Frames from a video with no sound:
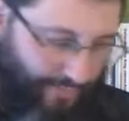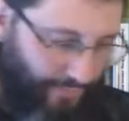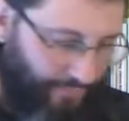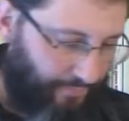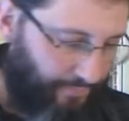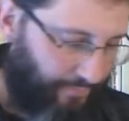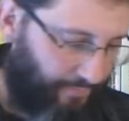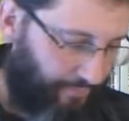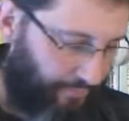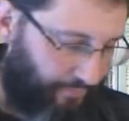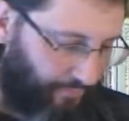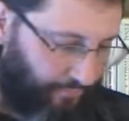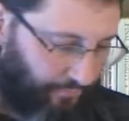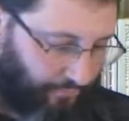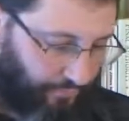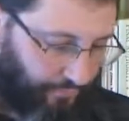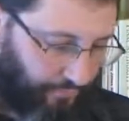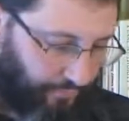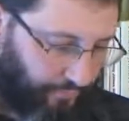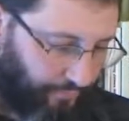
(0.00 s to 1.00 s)

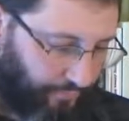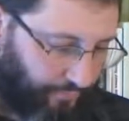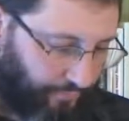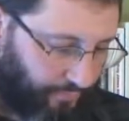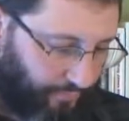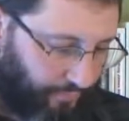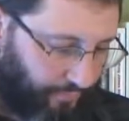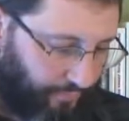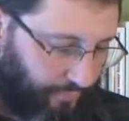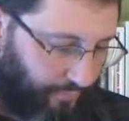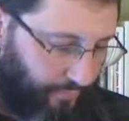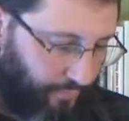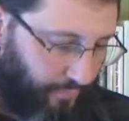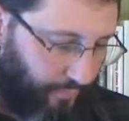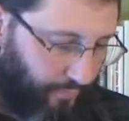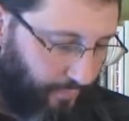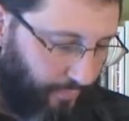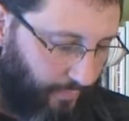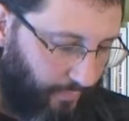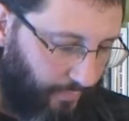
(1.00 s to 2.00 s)

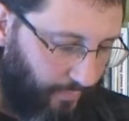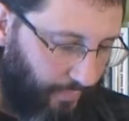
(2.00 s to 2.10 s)
[no speech]